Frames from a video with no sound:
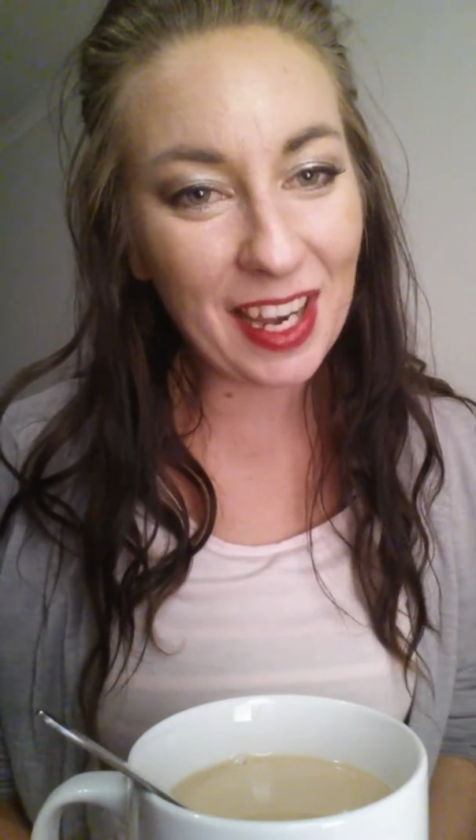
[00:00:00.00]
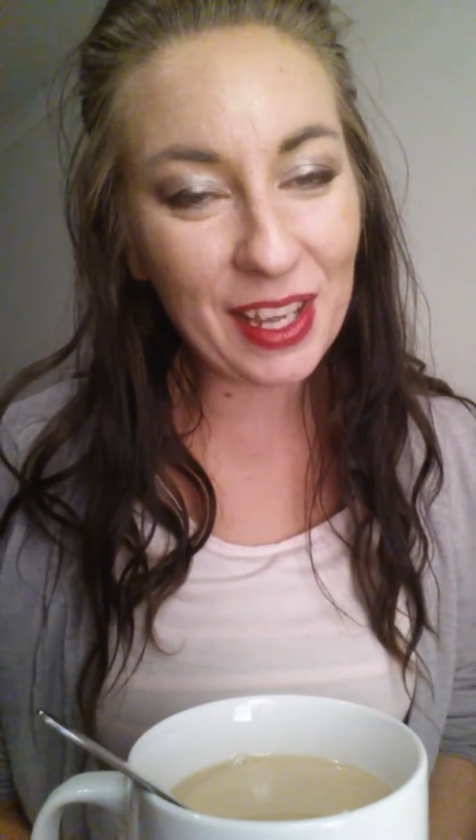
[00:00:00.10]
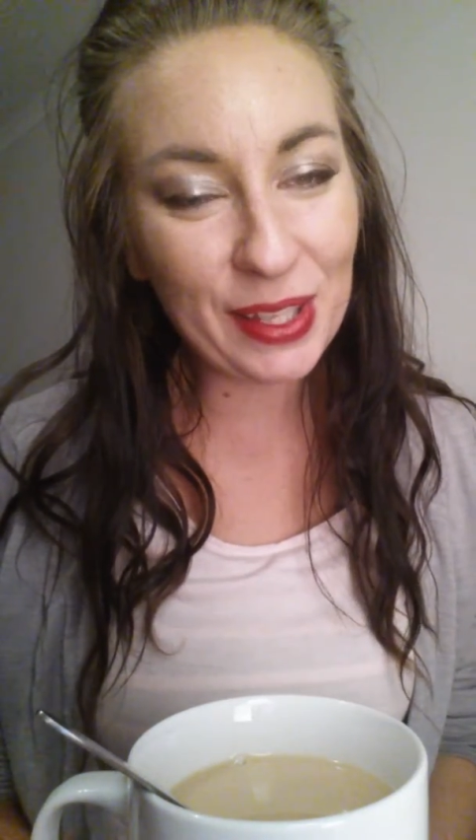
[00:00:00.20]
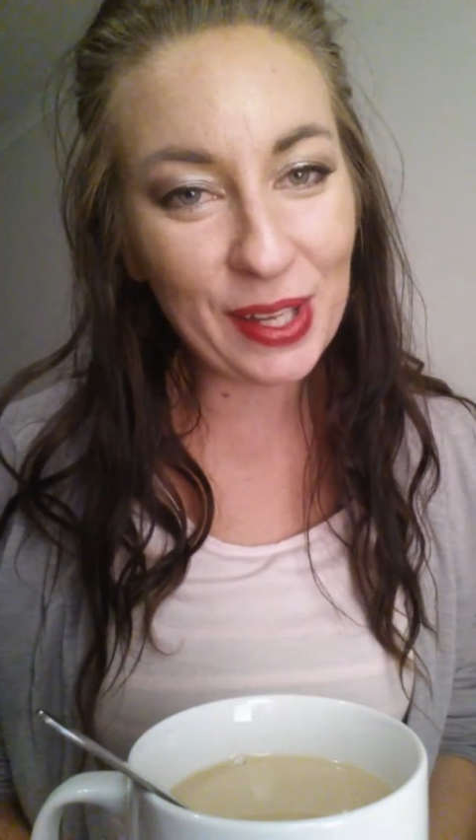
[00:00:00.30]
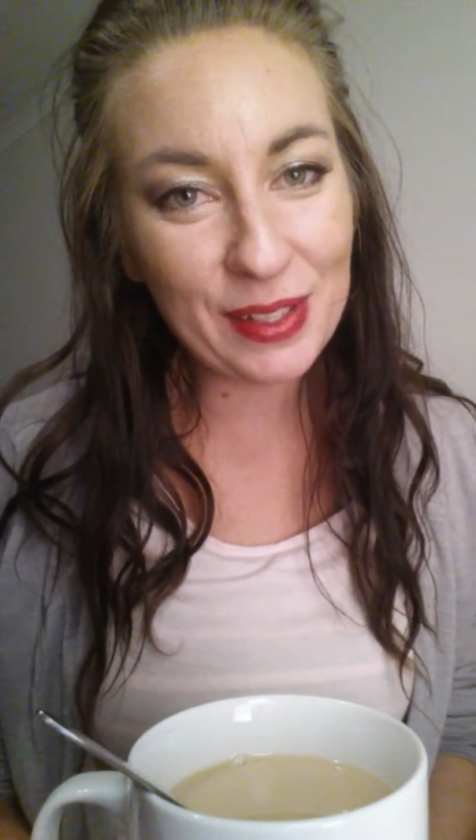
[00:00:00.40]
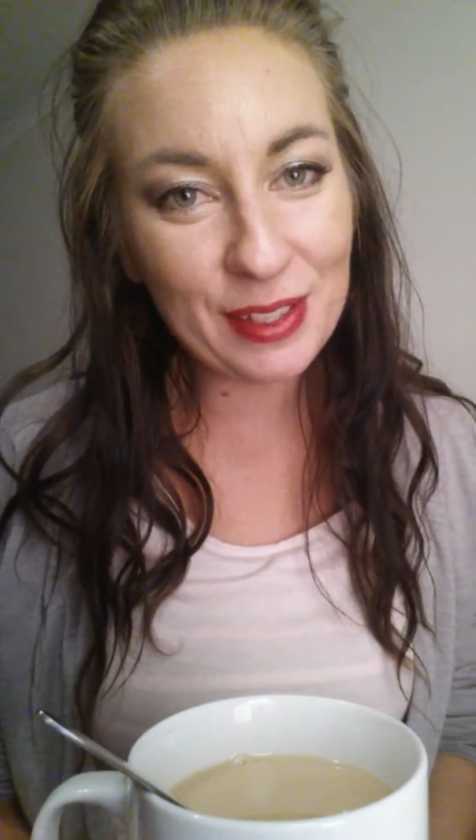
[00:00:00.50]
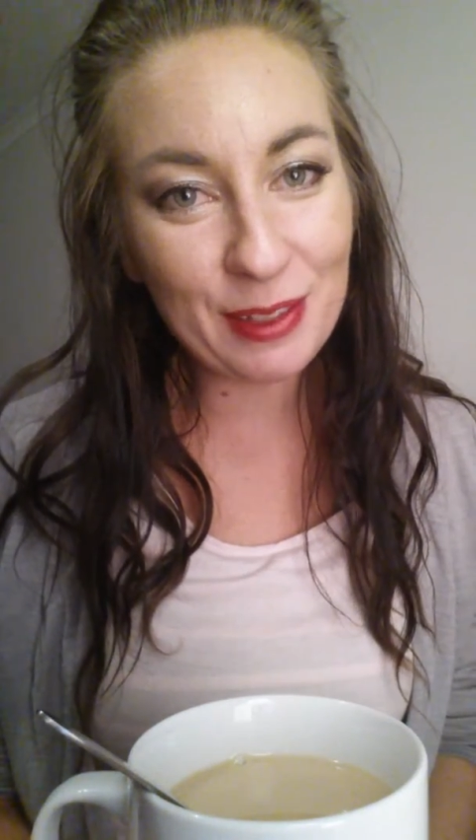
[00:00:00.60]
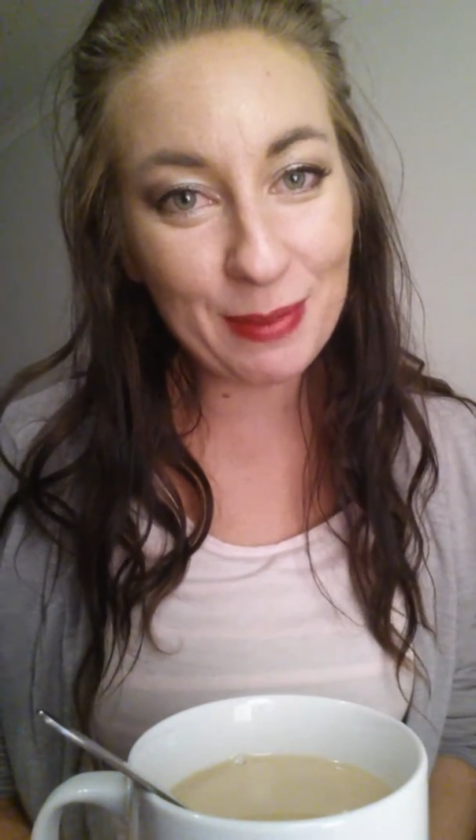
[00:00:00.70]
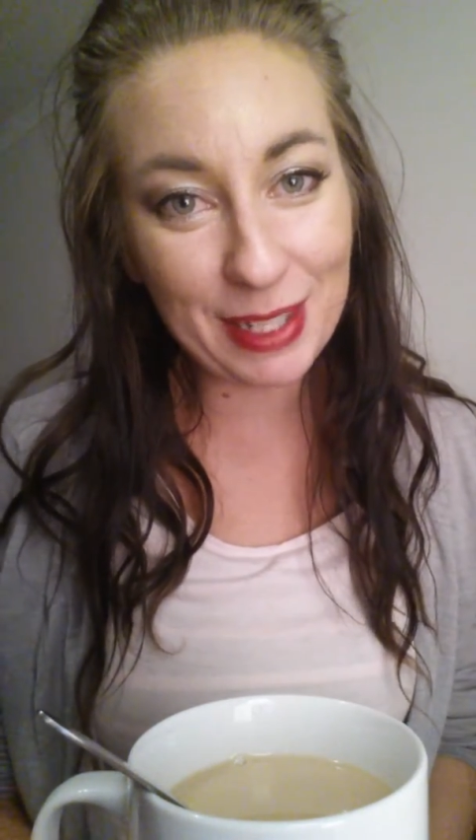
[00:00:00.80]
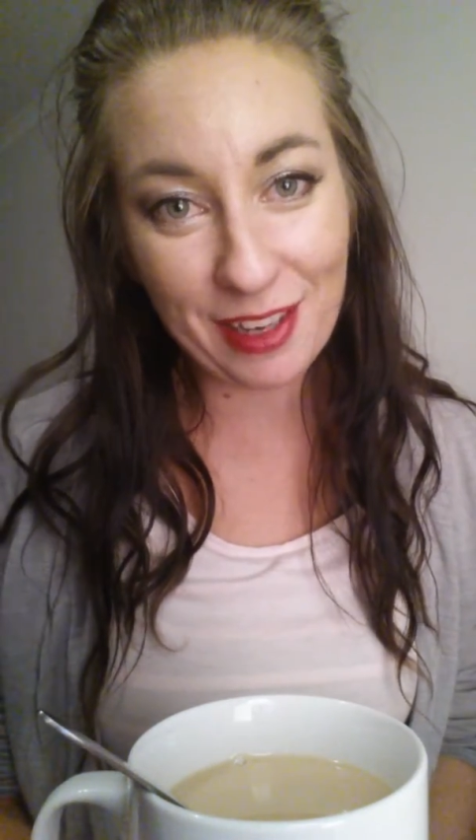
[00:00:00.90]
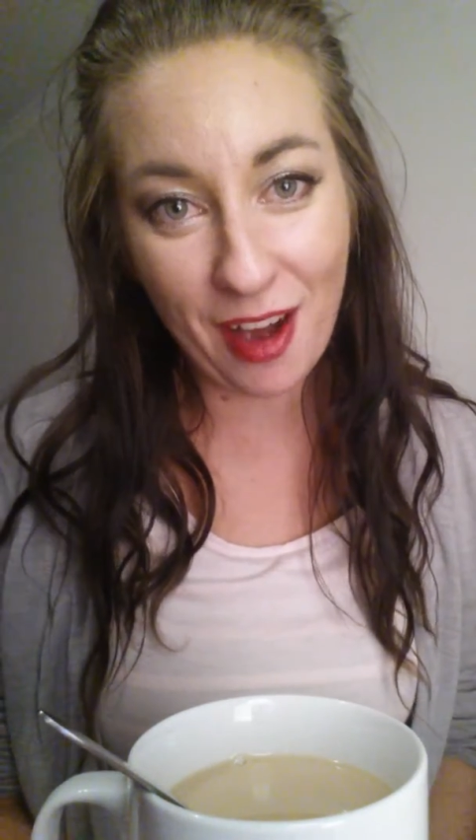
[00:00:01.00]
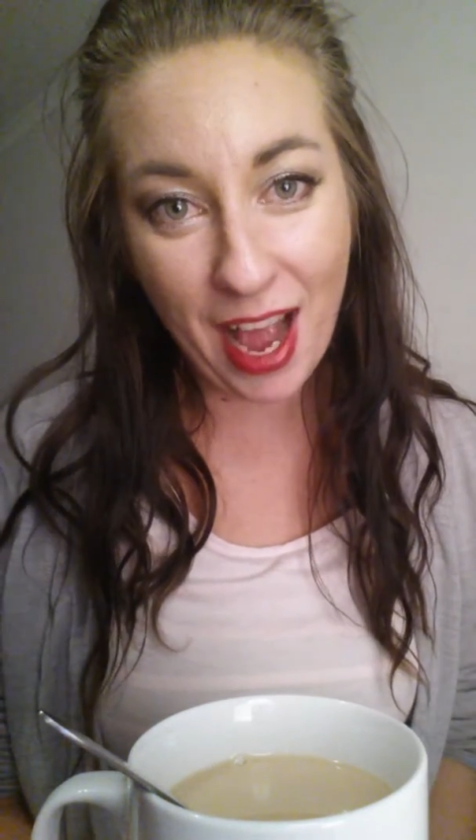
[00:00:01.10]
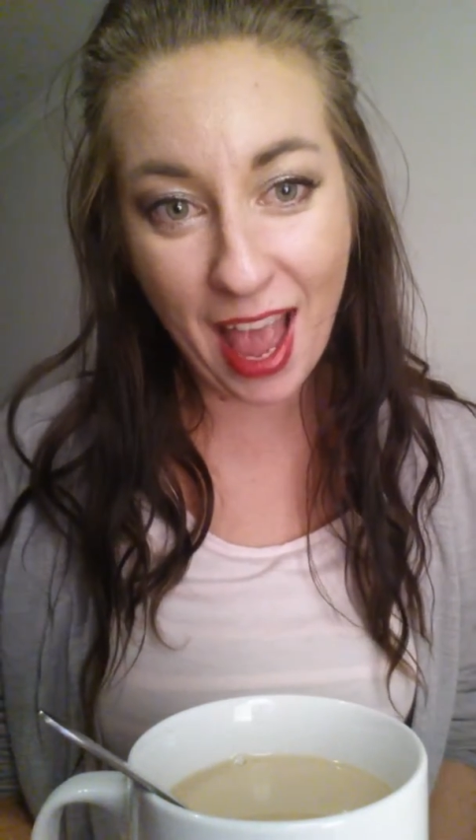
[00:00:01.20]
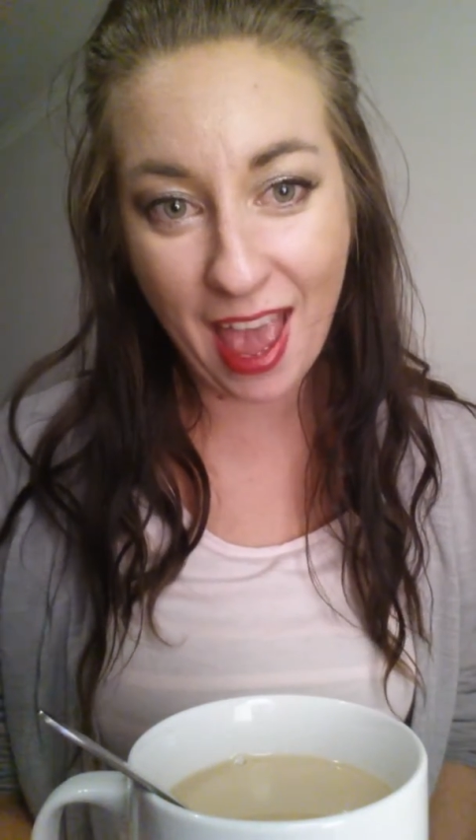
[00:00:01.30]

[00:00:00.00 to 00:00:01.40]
getting close to midnight